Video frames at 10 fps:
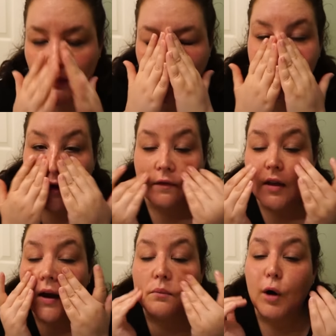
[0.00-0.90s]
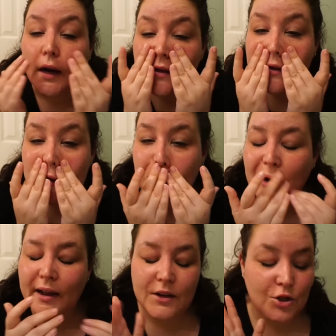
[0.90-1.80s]
I'm, I've got to practice. But
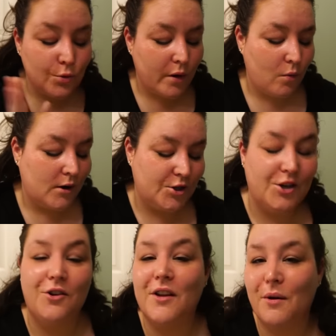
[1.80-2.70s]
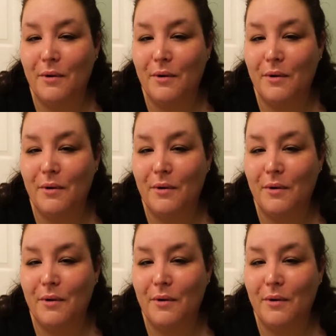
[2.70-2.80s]
I enjoy watching your get,